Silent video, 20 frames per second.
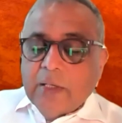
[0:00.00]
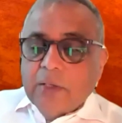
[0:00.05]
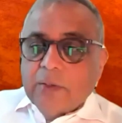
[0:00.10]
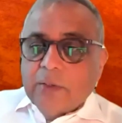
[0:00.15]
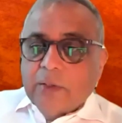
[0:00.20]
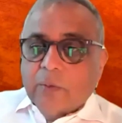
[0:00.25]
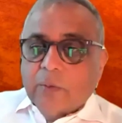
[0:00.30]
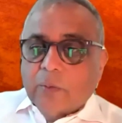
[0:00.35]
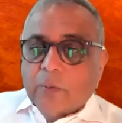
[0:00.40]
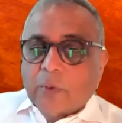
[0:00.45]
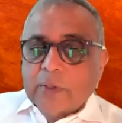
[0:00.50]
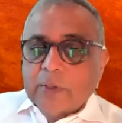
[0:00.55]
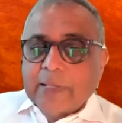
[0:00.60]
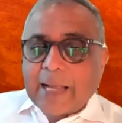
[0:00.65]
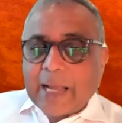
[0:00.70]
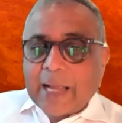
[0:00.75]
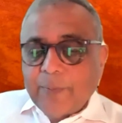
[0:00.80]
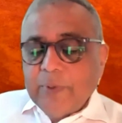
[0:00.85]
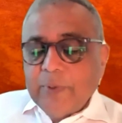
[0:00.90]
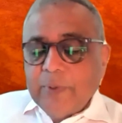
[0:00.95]
What
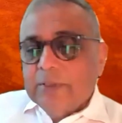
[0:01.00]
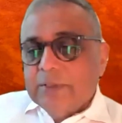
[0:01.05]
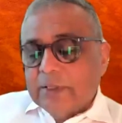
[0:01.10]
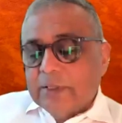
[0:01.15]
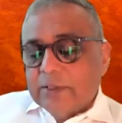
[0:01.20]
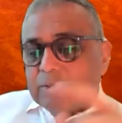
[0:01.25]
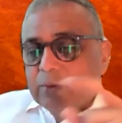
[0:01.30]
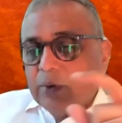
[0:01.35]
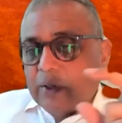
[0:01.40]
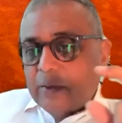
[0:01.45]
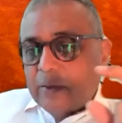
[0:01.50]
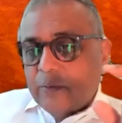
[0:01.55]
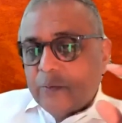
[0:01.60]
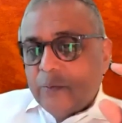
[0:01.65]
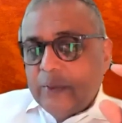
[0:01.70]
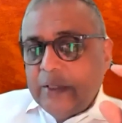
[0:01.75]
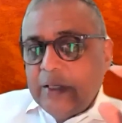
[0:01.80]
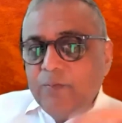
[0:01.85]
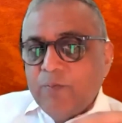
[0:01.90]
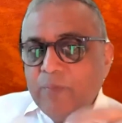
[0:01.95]
happens is
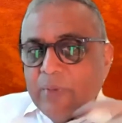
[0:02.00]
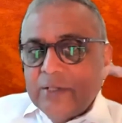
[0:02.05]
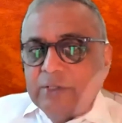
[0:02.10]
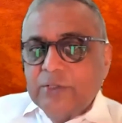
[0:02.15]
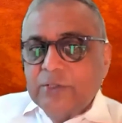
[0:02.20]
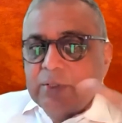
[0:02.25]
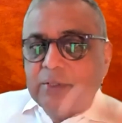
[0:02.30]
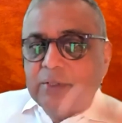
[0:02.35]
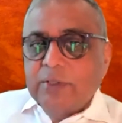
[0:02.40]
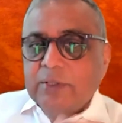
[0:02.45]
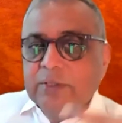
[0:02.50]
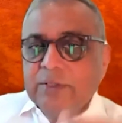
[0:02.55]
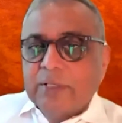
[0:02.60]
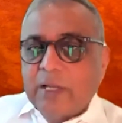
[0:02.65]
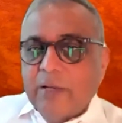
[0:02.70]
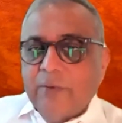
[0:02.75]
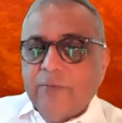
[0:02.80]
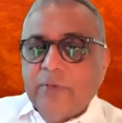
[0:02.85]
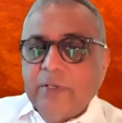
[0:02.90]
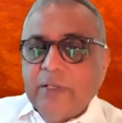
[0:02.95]
we measure
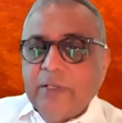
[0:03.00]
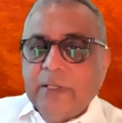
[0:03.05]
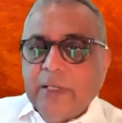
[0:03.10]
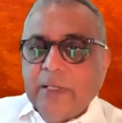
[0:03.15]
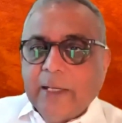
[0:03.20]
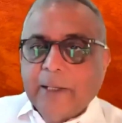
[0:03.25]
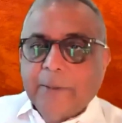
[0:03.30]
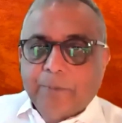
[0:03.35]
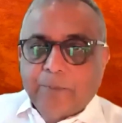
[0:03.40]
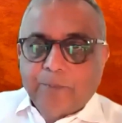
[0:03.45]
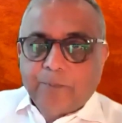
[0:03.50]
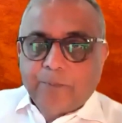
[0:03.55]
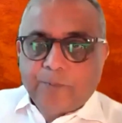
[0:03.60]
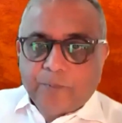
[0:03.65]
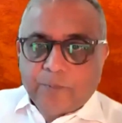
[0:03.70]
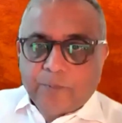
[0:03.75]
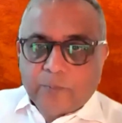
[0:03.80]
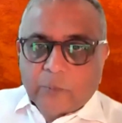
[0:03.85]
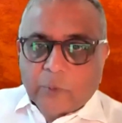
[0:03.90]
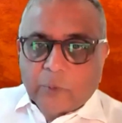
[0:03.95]
this every day.
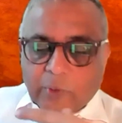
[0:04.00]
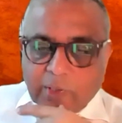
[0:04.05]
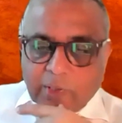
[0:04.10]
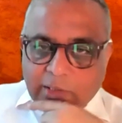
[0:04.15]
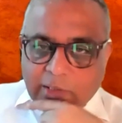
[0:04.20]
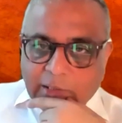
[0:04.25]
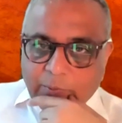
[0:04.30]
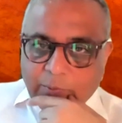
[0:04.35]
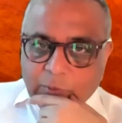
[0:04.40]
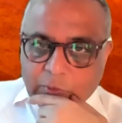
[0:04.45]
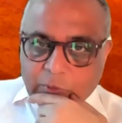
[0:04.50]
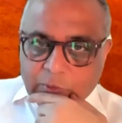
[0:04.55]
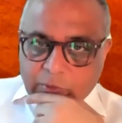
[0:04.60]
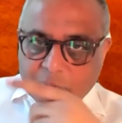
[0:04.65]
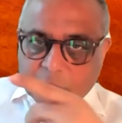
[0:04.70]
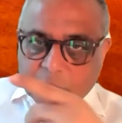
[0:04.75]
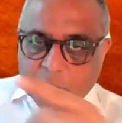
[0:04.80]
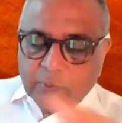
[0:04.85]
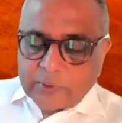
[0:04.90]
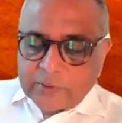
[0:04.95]
Okay, and I'm going to
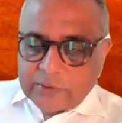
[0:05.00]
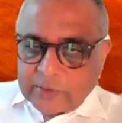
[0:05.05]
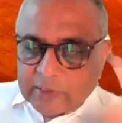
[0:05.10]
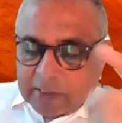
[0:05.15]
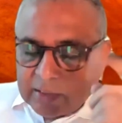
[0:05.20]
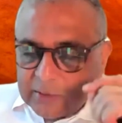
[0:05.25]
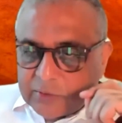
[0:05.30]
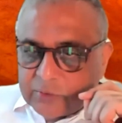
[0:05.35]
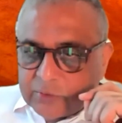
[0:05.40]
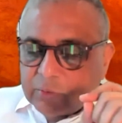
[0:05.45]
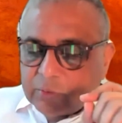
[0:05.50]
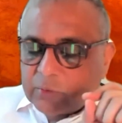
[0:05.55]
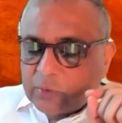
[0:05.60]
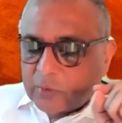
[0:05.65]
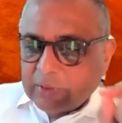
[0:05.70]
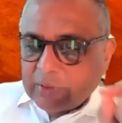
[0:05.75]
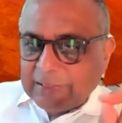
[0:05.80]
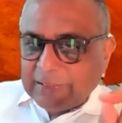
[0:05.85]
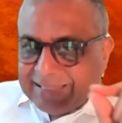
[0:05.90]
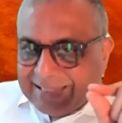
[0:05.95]
request Shailesh to
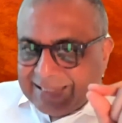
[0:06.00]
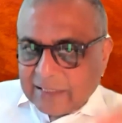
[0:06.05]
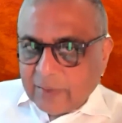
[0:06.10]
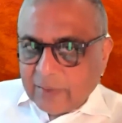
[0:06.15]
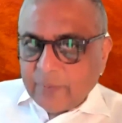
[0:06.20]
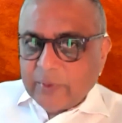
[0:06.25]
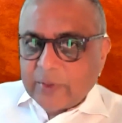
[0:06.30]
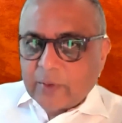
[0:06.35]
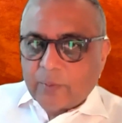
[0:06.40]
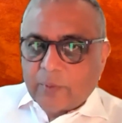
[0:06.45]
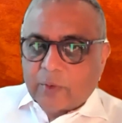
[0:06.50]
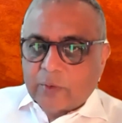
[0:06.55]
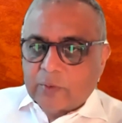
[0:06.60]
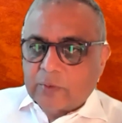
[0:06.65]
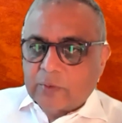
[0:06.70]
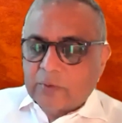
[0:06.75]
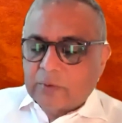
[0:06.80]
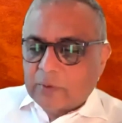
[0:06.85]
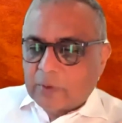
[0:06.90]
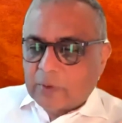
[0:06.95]
talk a little bit about
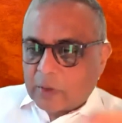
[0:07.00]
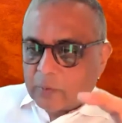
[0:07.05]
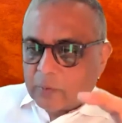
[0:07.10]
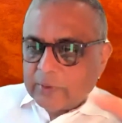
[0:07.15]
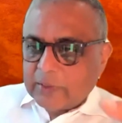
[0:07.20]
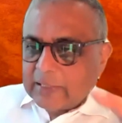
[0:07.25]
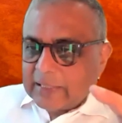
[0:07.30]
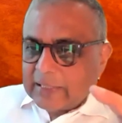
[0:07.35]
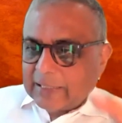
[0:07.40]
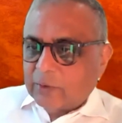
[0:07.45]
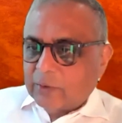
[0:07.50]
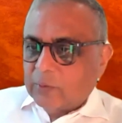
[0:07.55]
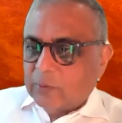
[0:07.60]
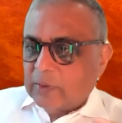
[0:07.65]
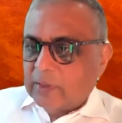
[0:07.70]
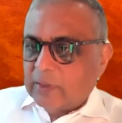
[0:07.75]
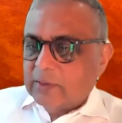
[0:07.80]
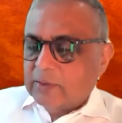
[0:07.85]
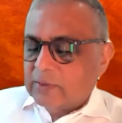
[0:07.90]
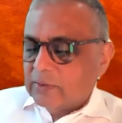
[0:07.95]
how we
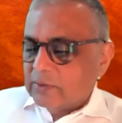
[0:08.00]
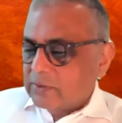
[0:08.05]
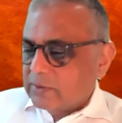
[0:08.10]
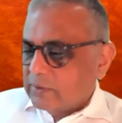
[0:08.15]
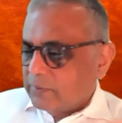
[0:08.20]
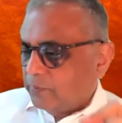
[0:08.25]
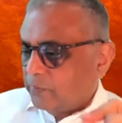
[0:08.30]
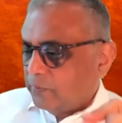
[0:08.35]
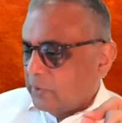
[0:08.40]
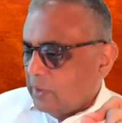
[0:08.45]
calculate this.